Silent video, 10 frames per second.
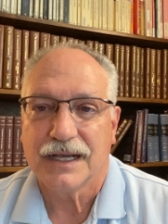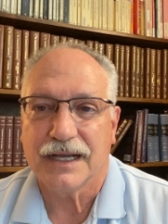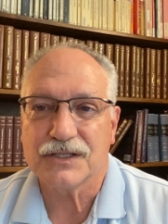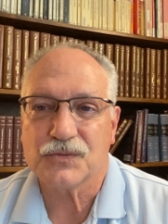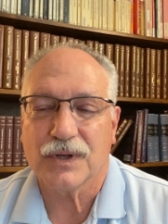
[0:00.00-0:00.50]

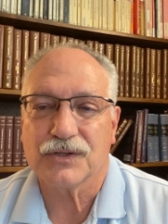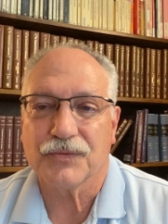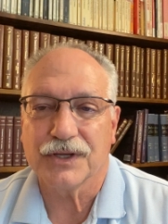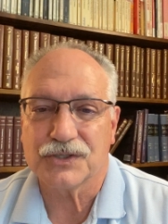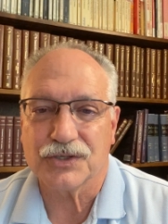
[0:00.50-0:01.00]
I just want to
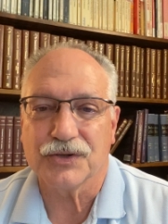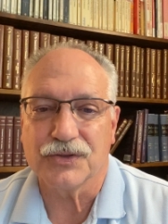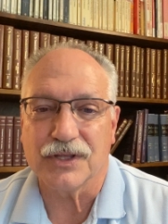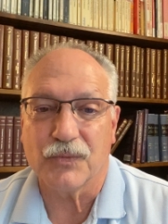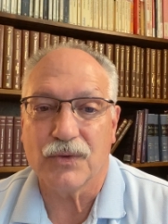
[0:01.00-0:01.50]
reassure
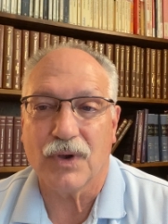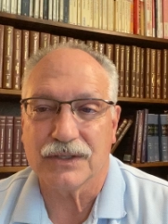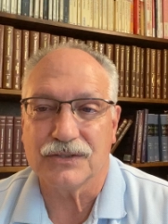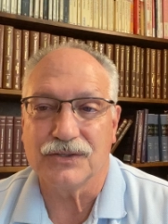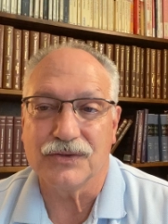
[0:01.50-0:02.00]
you that we
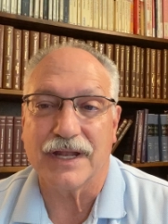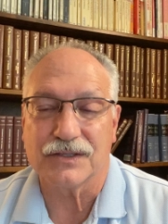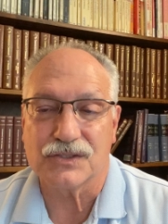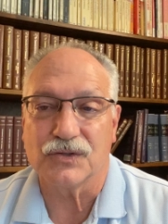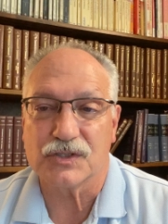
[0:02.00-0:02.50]
want to do that
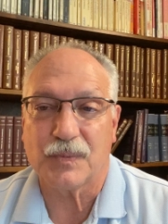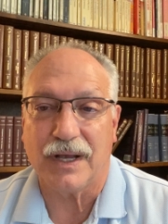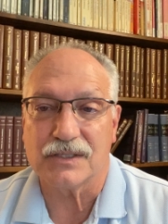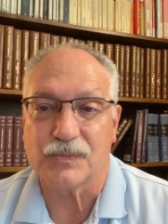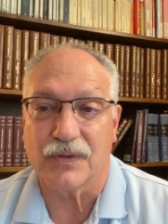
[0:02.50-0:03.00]
as soon as
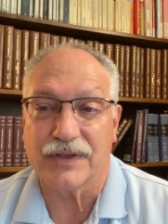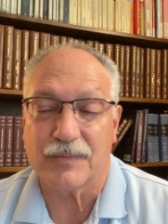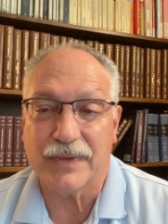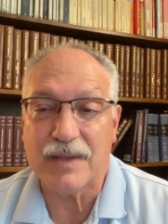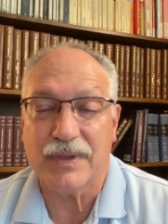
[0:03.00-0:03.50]
possible. There
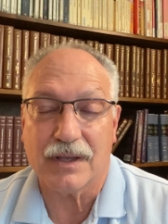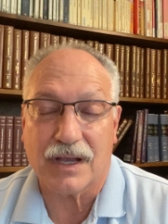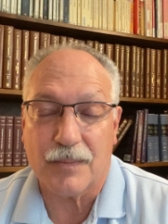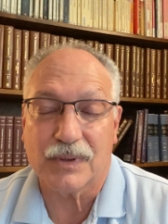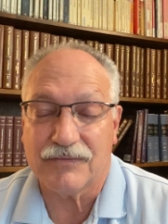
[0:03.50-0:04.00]
may be a
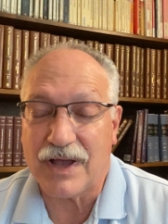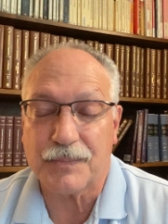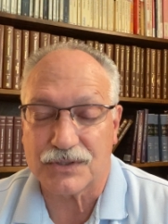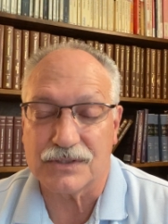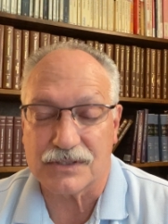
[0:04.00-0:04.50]
couple of
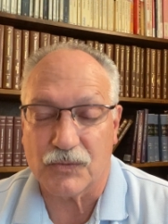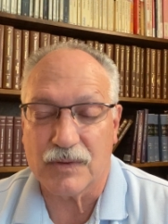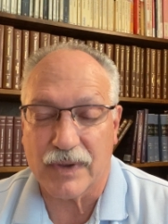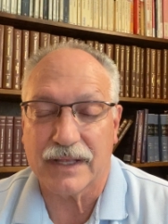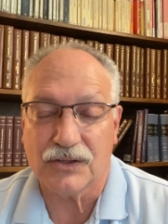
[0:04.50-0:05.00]
options that we
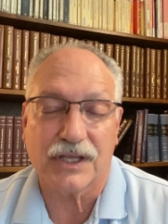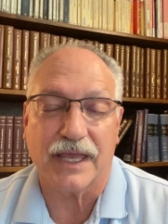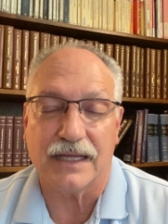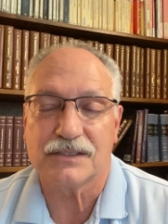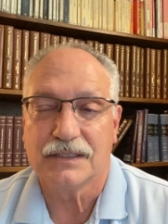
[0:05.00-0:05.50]
might look
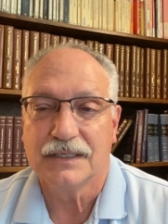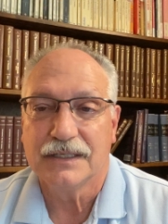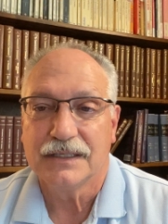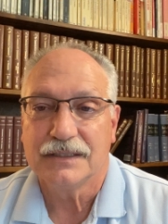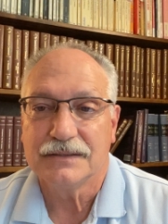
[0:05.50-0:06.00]
at,
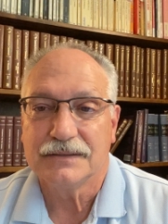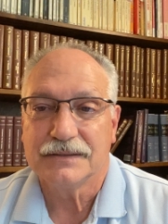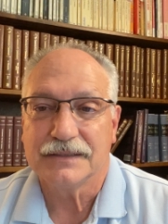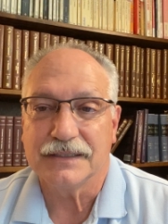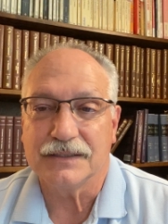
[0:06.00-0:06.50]

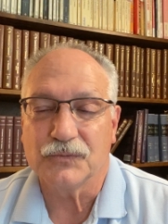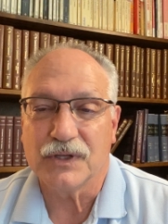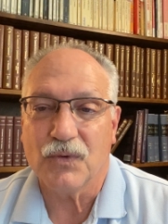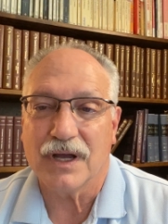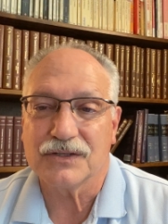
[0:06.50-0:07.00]
and
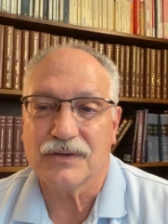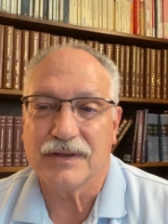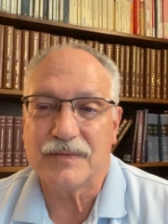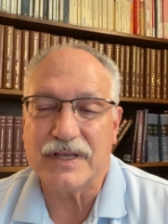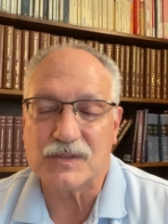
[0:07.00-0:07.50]
we want
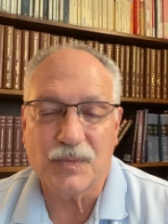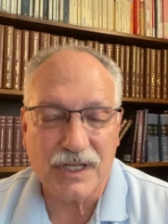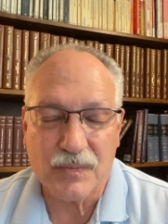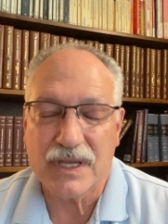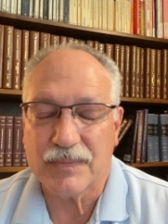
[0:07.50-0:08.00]
as
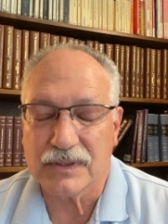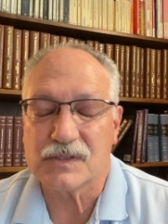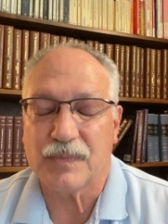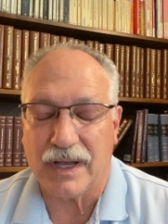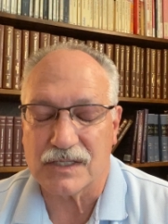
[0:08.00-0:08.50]
many people
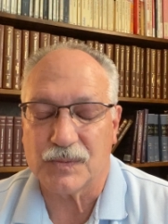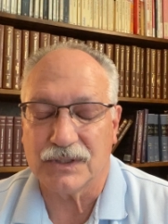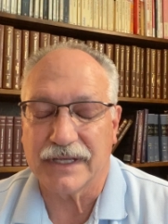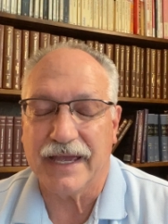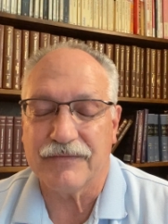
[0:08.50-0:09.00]
as
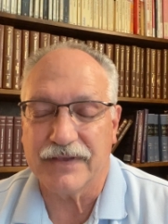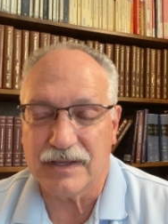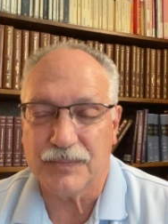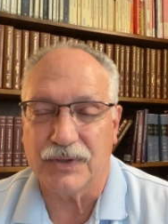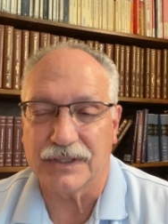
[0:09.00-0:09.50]
possible to have
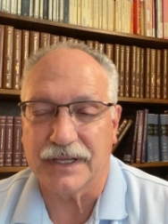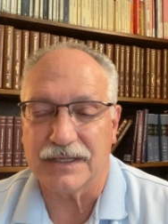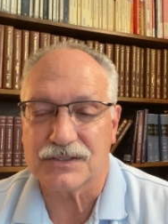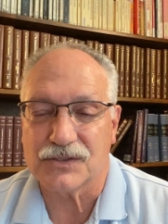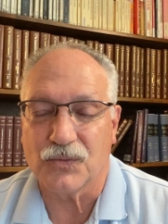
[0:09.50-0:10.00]
input
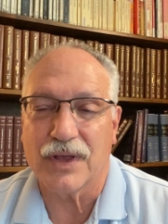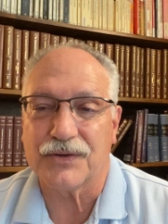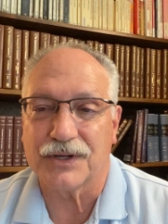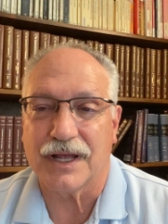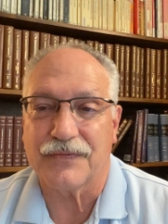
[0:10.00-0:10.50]
as to
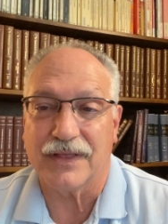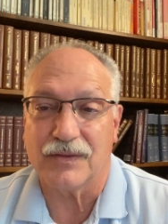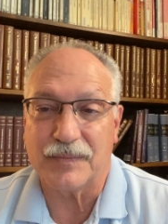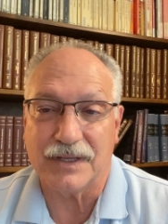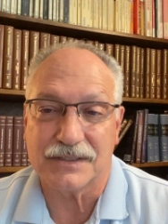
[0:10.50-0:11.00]
whether or not
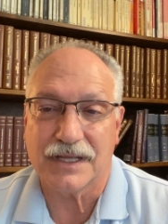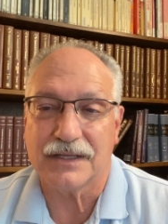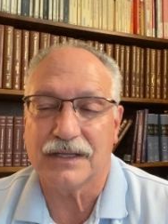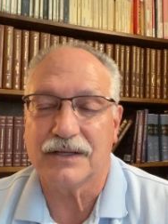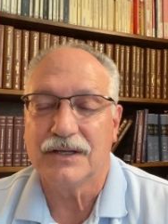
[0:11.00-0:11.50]
they'll be
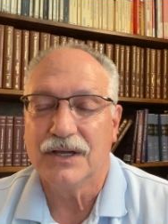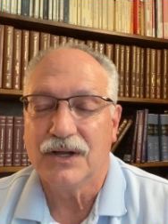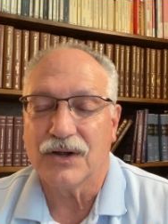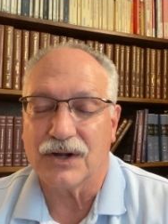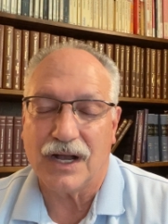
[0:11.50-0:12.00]
attending
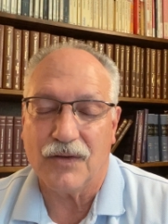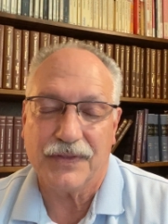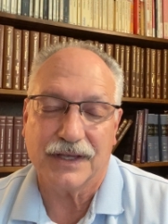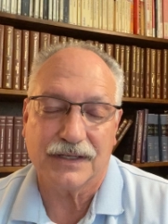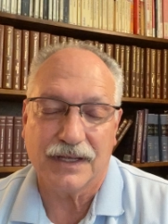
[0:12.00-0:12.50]
or how
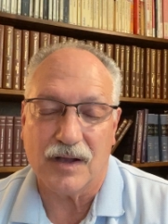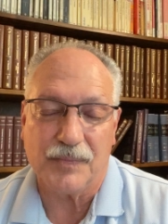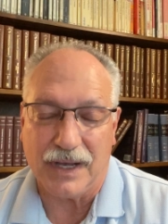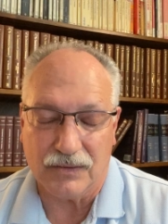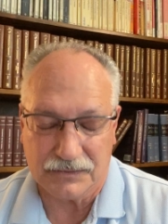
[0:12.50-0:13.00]
they can
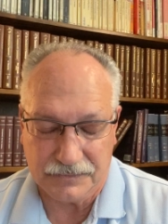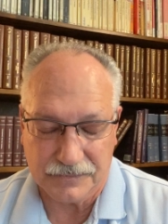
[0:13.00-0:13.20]
help out.